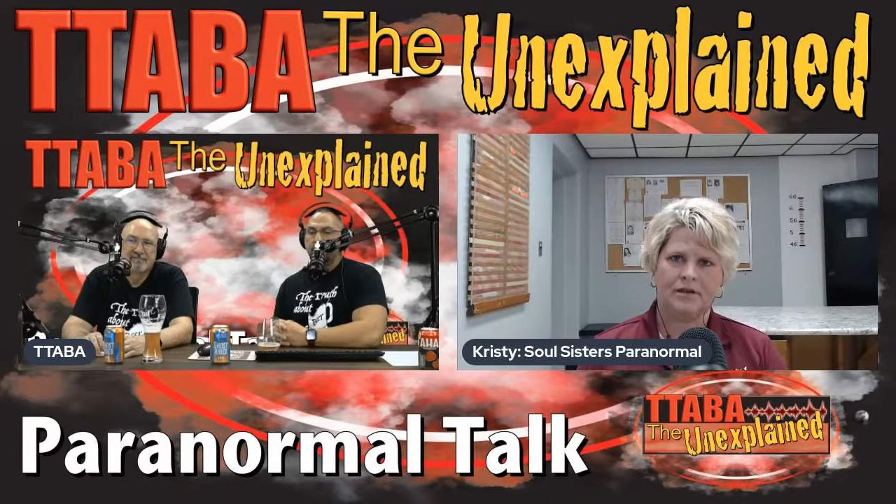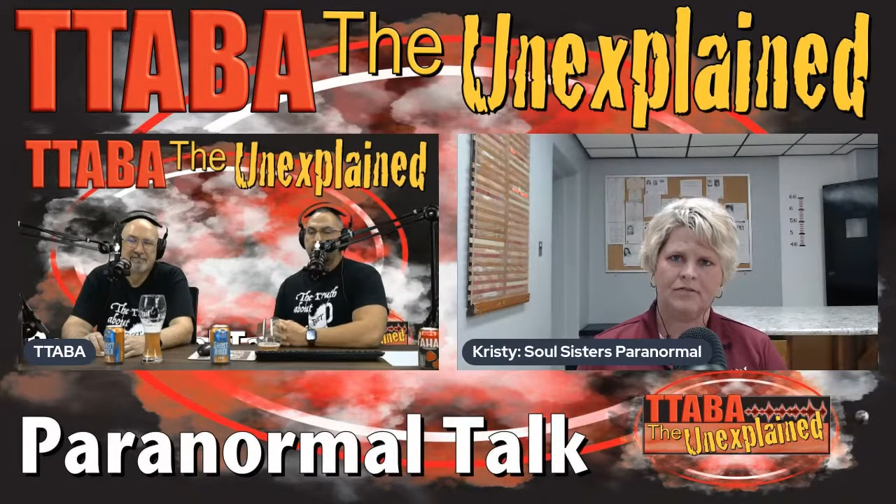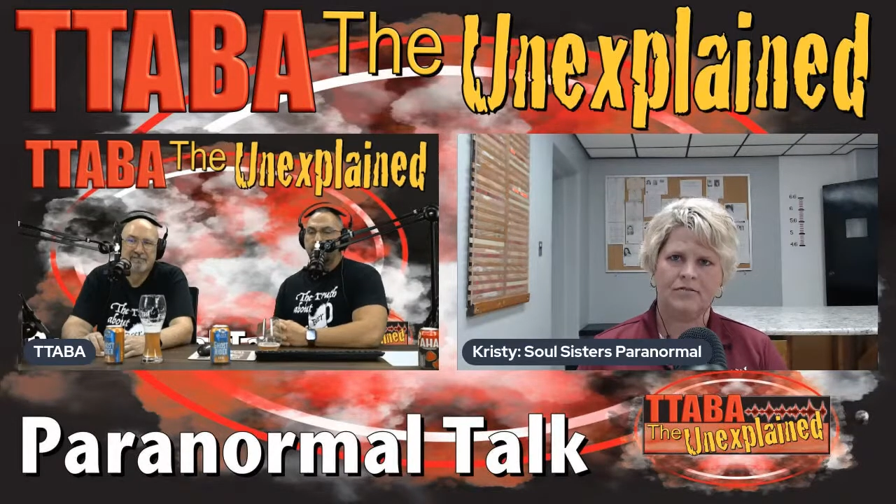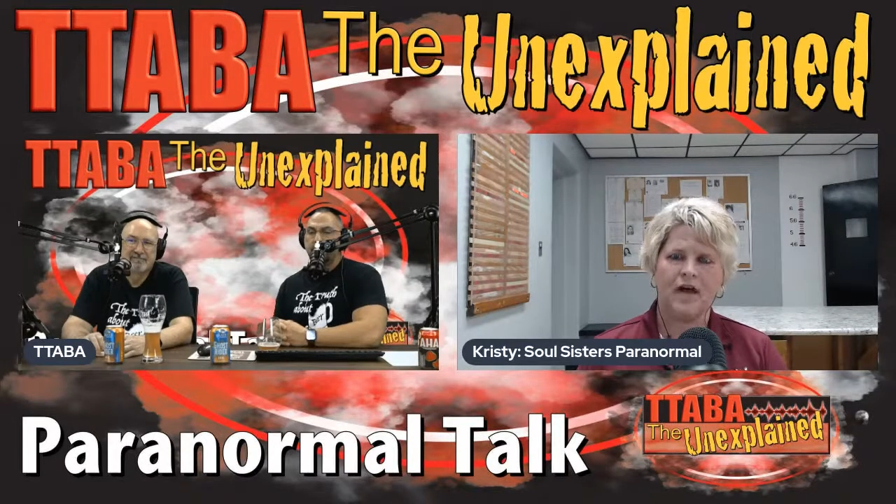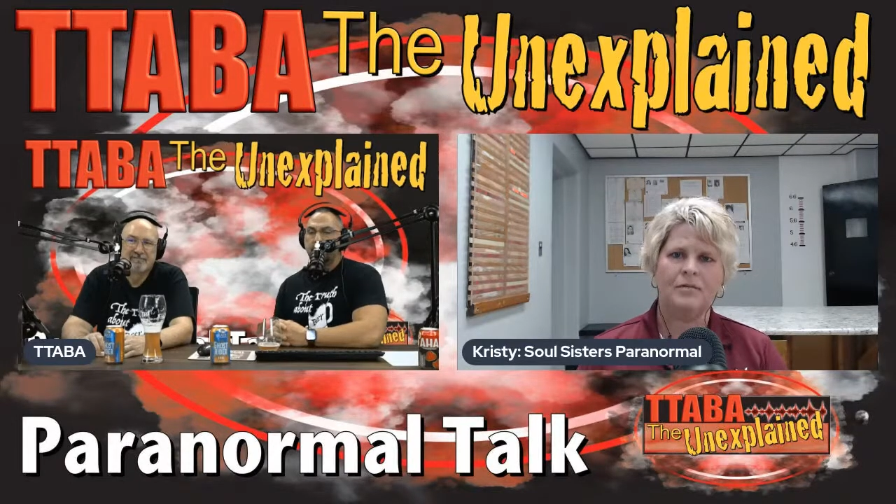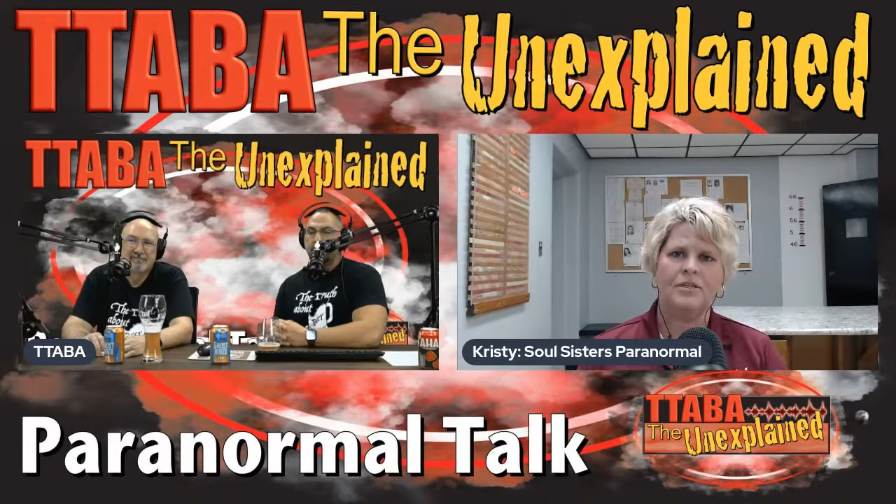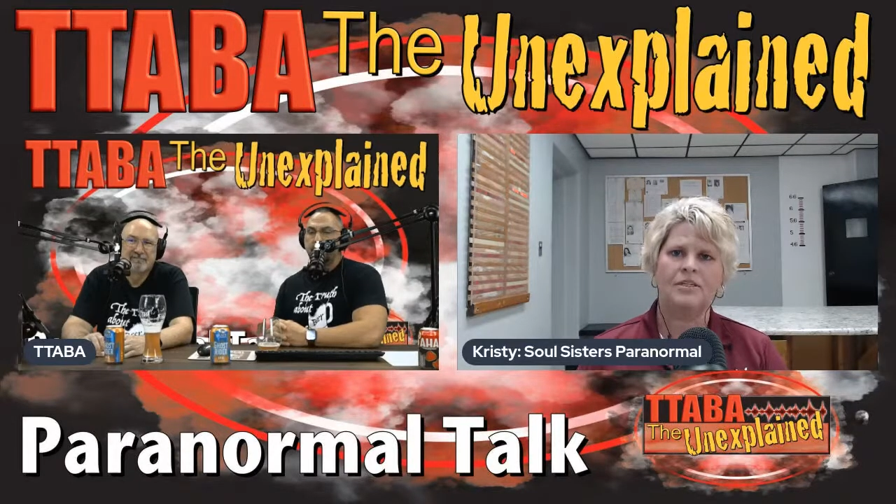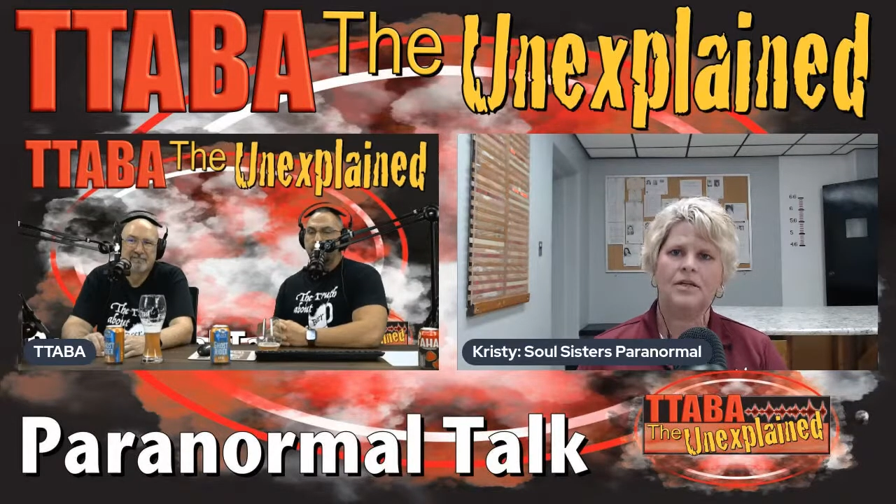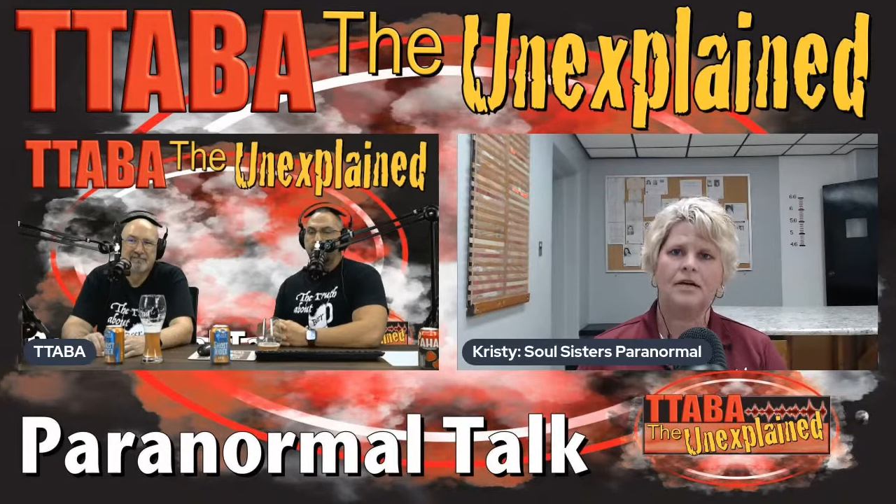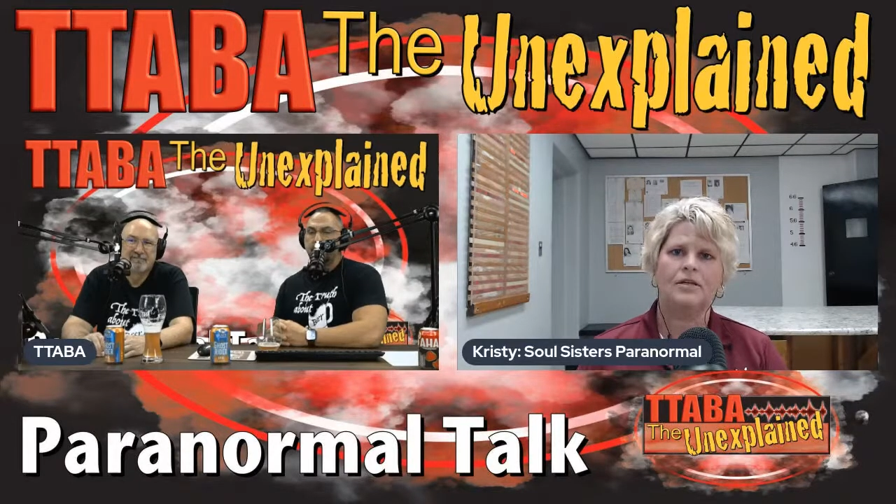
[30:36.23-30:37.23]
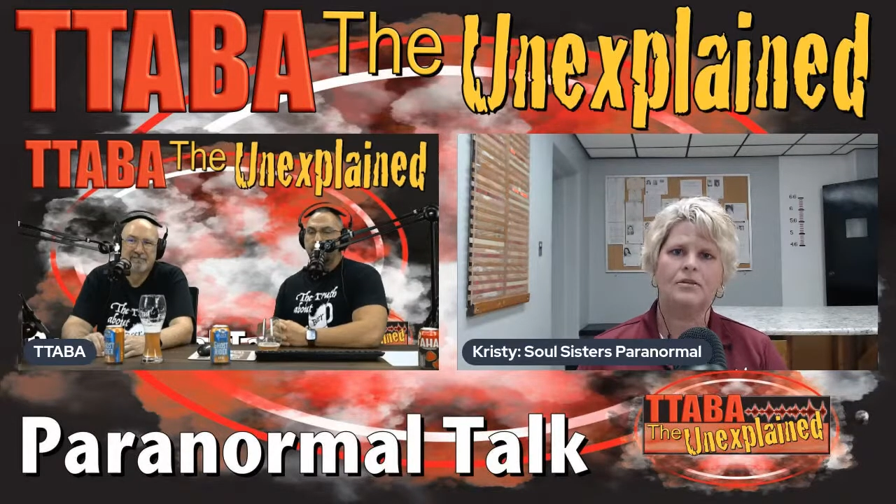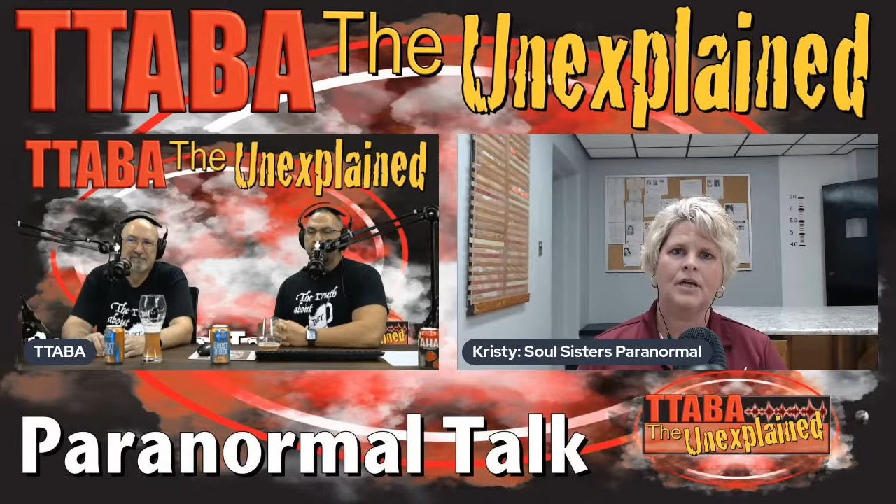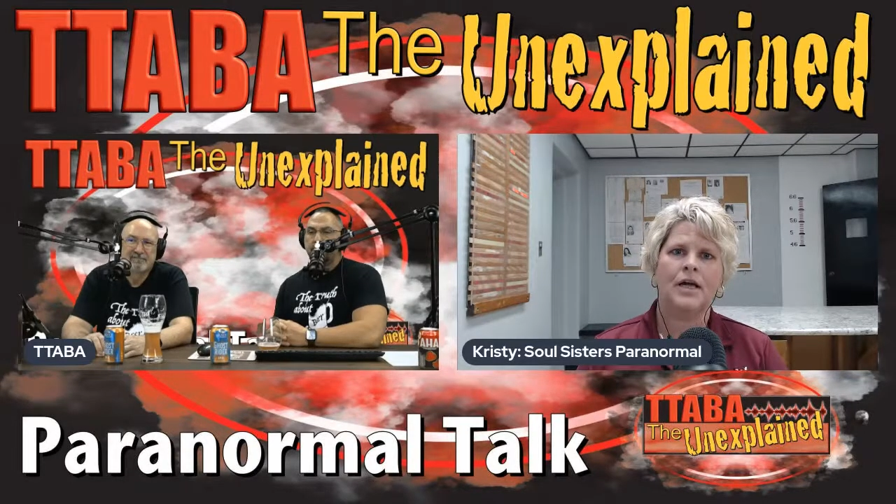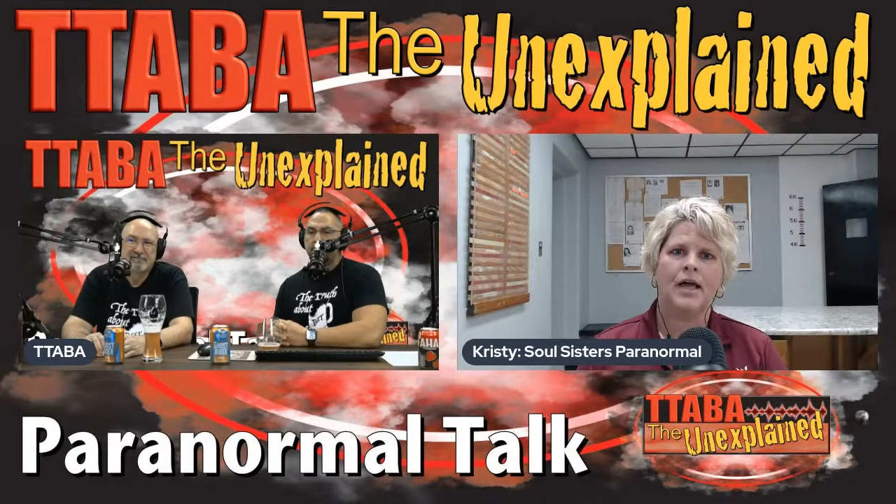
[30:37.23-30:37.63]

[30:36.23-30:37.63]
confinement cells,